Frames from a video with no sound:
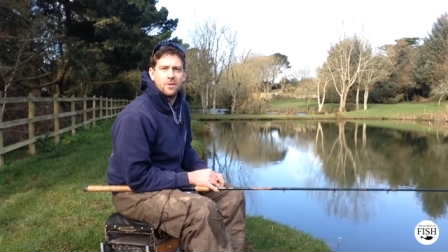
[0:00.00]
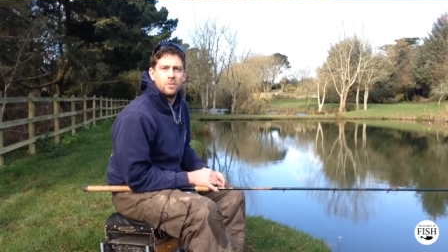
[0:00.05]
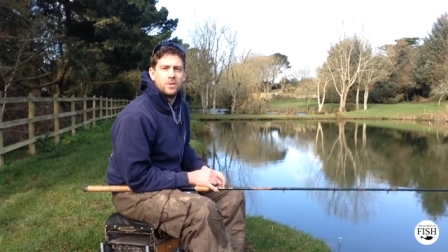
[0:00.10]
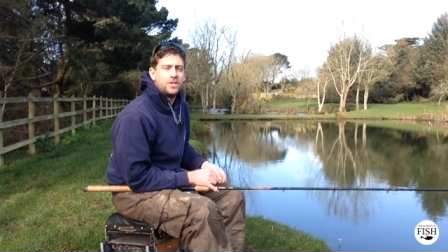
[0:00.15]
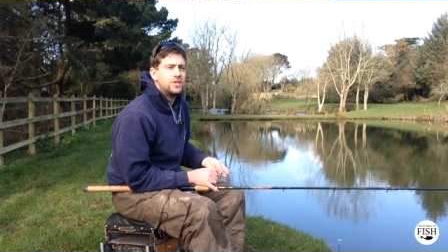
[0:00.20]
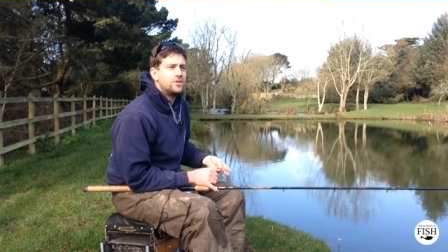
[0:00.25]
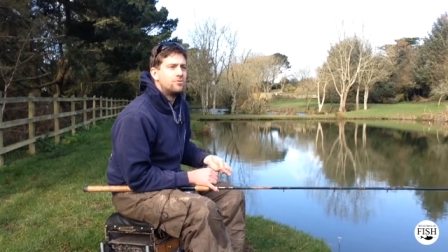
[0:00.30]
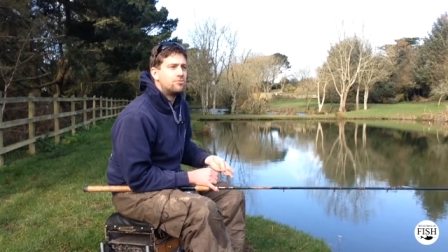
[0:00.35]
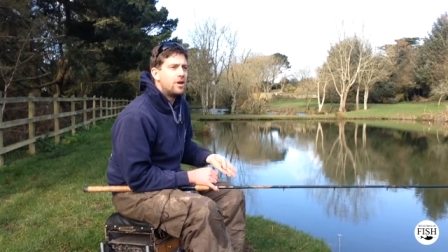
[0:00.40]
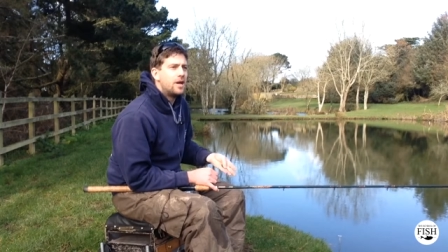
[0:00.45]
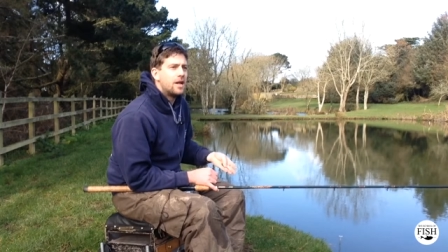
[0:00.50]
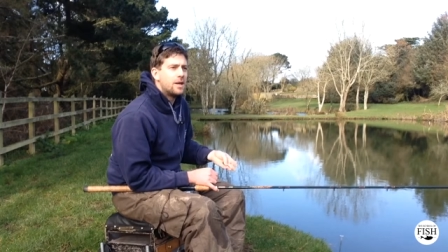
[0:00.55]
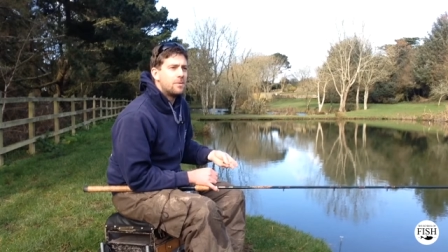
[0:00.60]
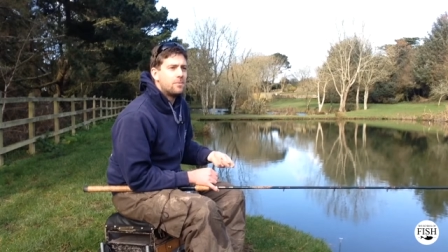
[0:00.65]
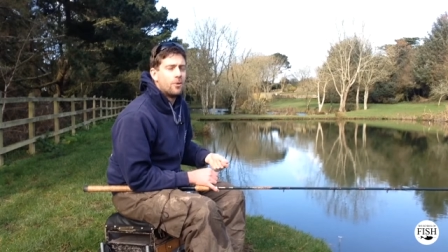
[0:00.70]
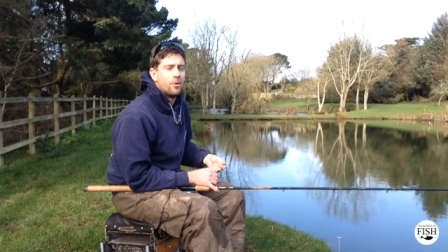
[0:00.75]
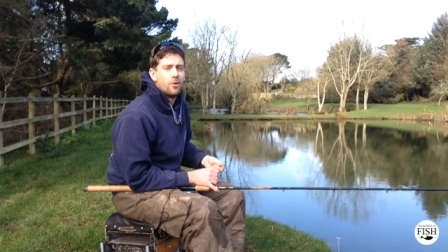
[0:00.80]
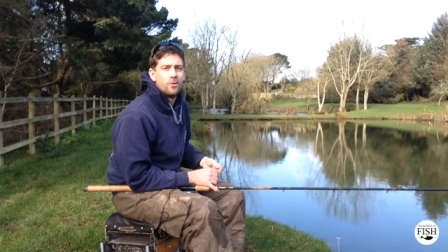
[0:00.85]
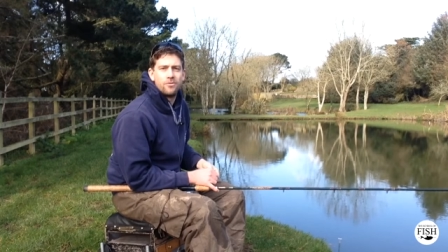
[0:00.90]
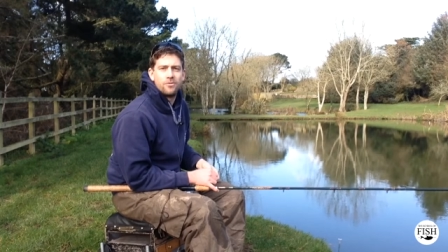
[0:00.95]
which is really
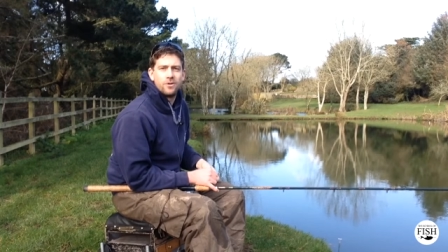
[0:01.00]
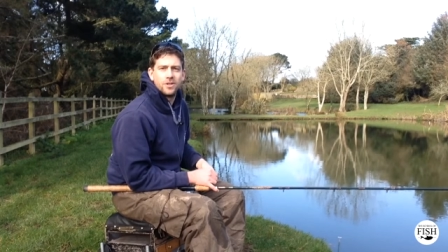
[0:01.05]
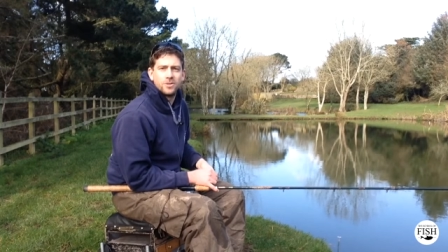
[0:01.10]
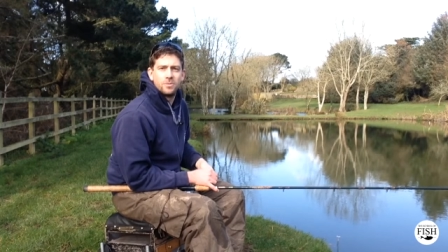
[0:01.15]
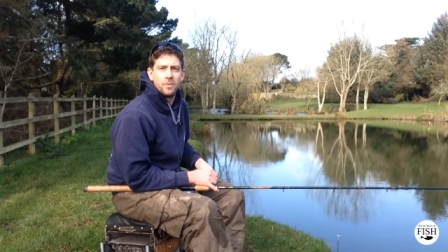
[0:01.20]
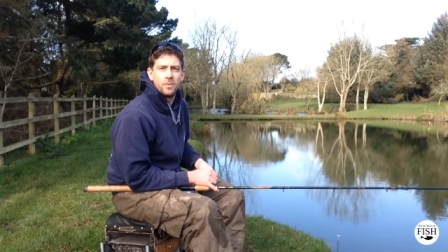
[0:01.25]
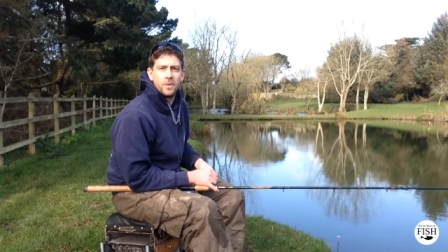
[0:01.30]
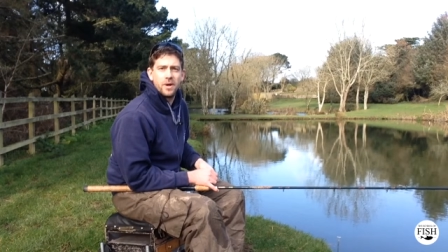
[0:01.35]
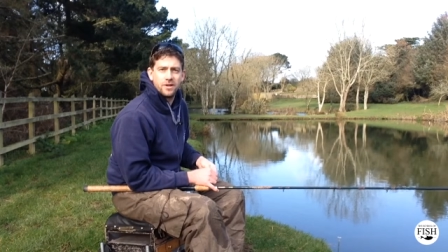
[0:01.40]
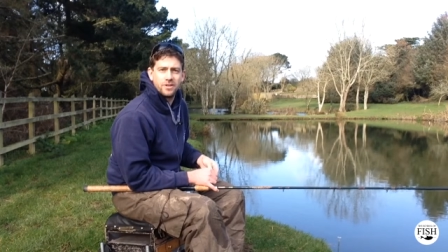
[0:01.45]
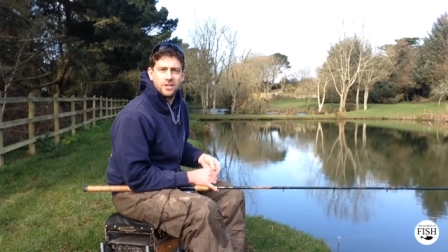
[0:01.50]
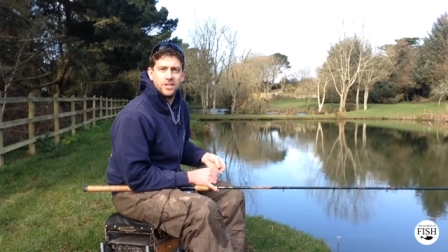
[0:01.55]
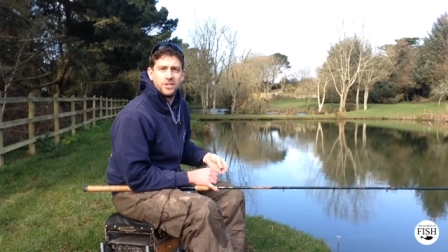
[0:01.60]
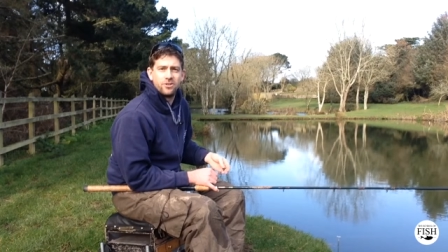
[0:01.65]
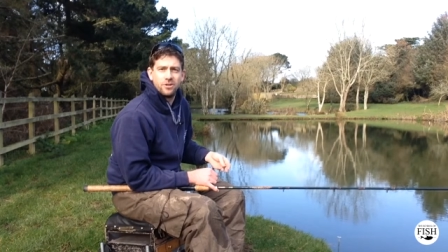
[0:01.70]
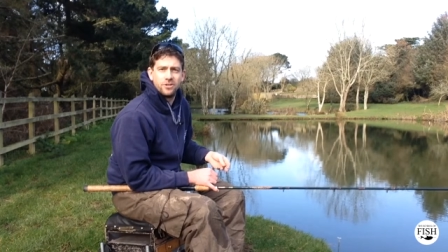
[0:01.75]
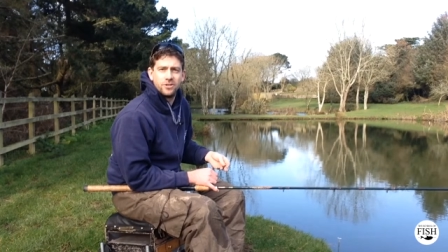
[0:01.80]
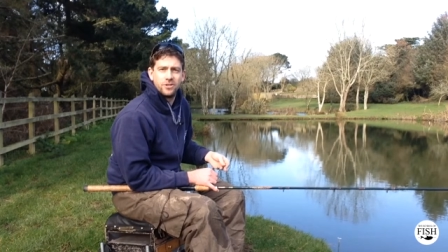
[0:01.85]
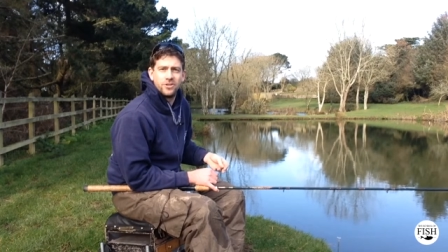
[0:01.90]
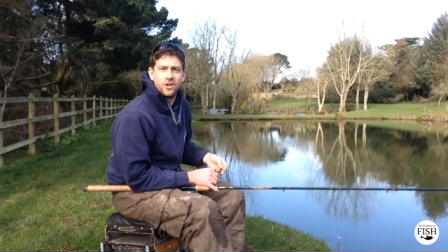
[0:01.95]
important for us when we're actually
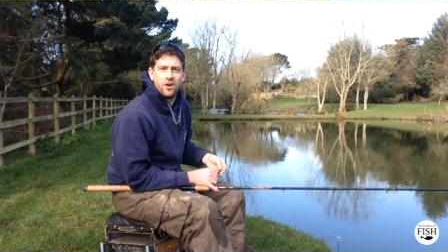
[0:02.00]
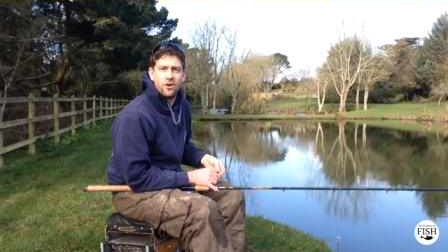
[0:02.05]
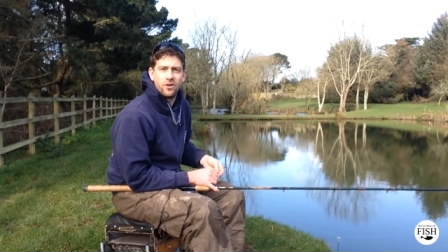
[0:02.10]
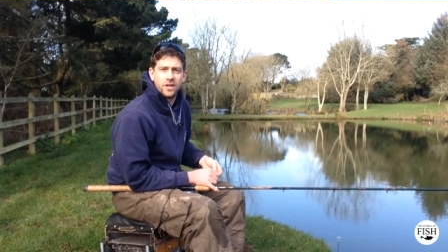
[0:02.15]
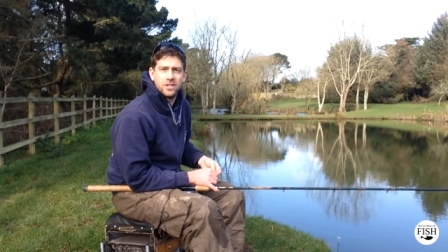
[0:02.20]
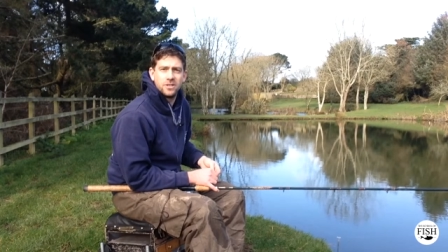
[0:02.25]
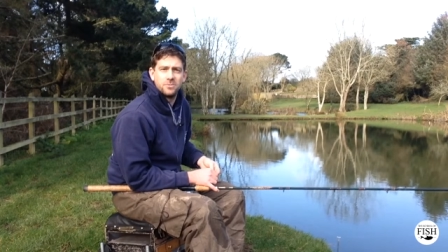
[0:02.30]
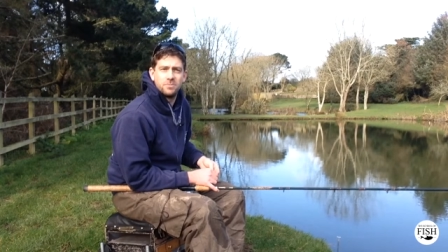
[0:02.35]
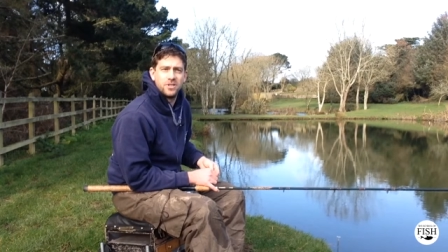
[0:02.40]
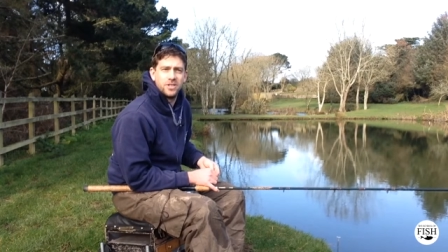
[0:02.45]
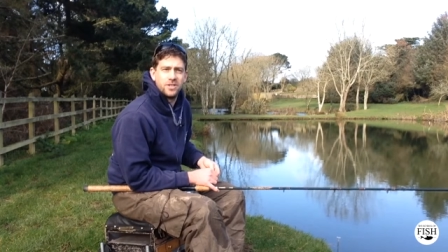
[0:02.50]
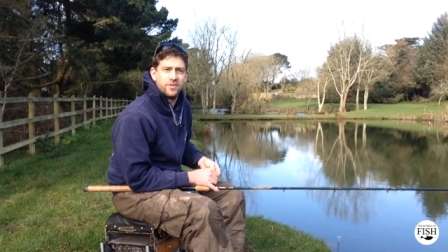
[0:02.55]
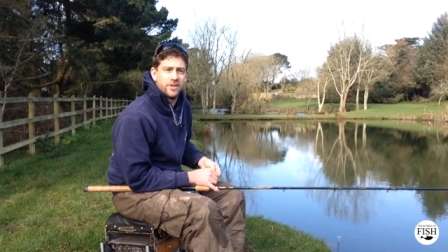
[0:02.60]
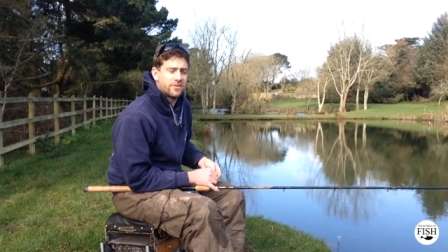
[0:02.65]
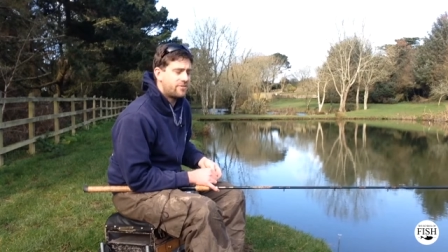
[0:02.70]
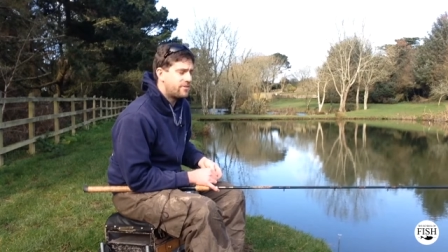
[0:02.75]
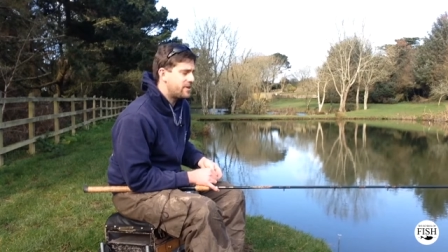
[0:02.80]
trying to target specific